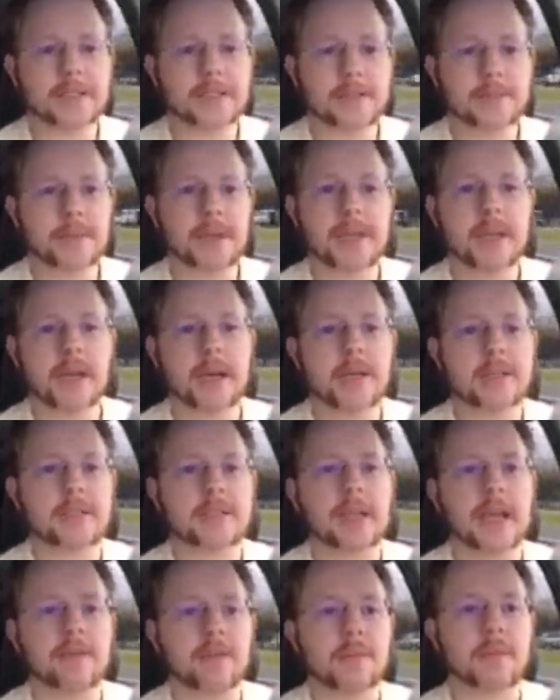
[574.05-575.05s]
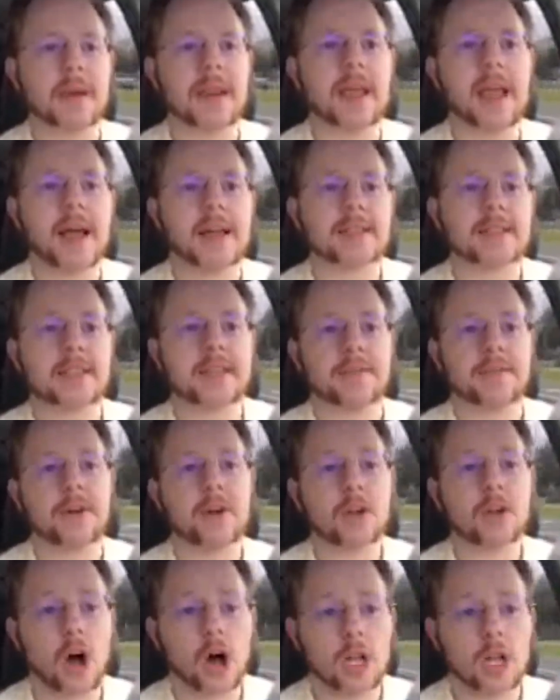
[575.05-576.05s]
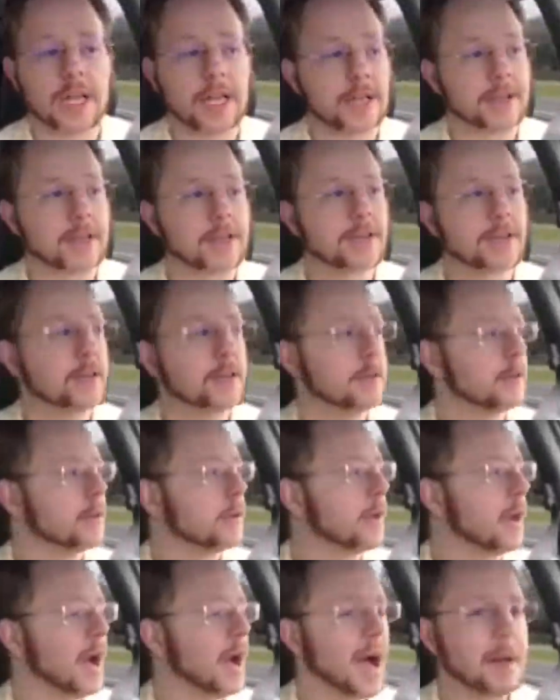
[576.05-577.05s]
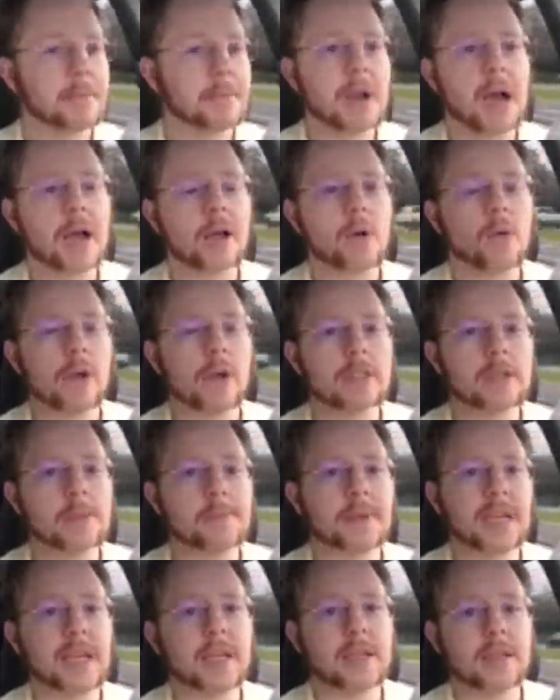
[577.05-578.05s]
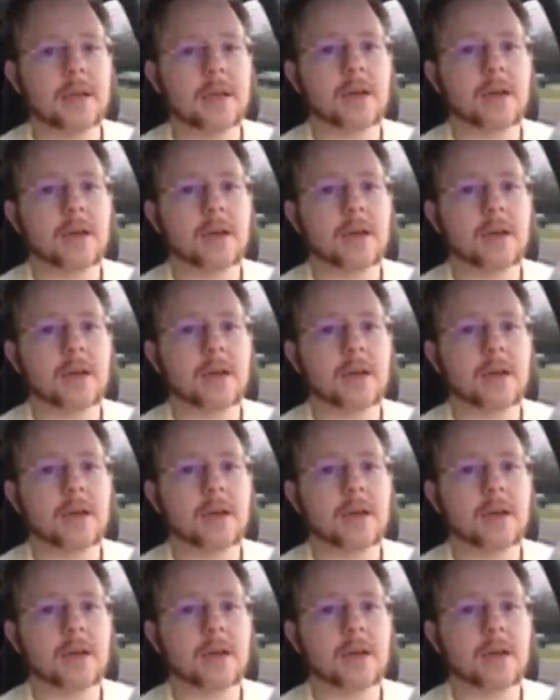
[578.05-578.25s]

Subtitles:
because everybody has a different calling. I'm not going to be